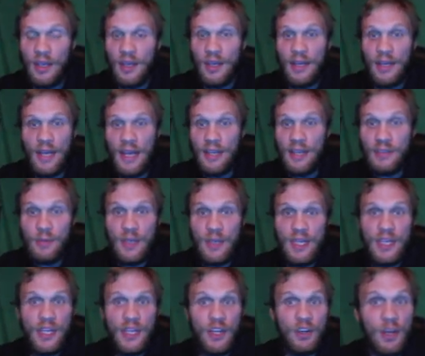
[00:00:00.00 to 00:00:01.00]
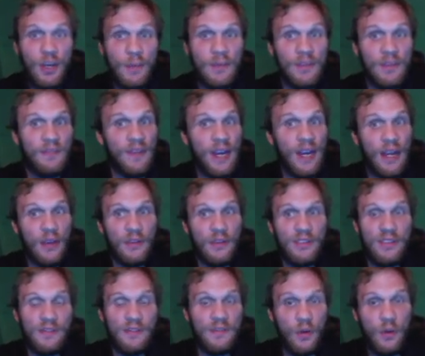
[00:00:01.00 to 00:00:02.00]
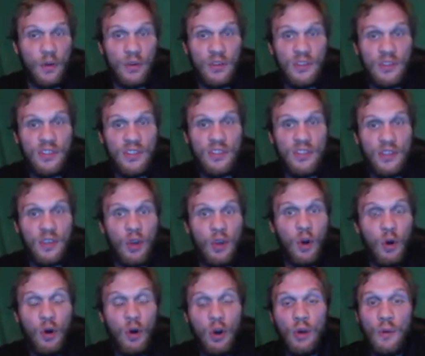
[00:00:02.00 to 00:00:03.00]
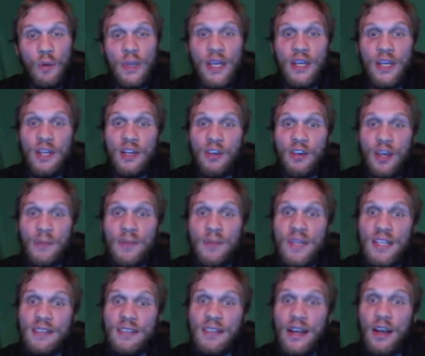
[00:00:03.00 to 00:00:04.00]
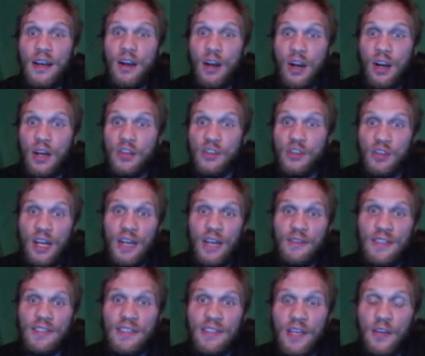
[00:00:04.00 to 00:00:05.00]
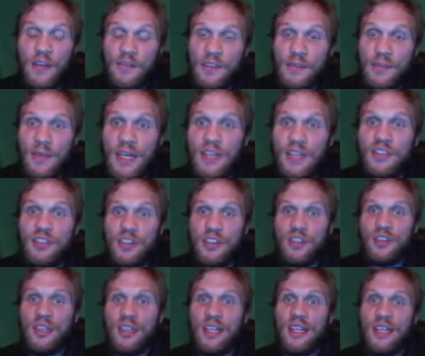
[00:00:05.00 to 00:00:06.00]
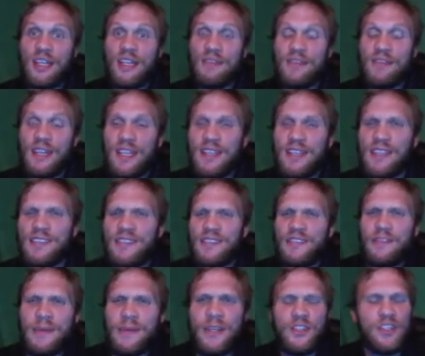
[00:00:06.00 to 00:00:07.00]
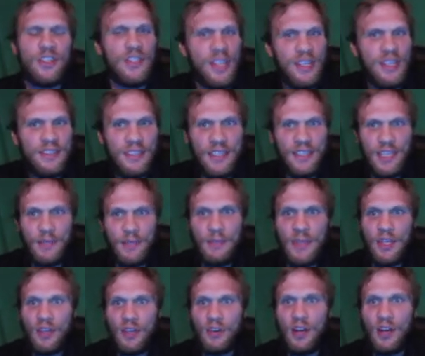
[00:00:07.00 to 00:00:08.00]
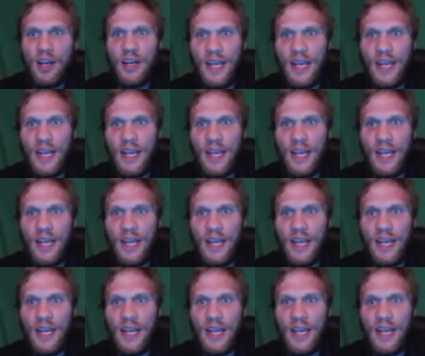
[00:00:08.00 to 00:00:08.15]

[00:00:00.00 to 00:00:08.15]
Next, we can encrypt the files and folders, or we can encrypt the entire hard drive itself to make sure that if any of this information does end up in the wrong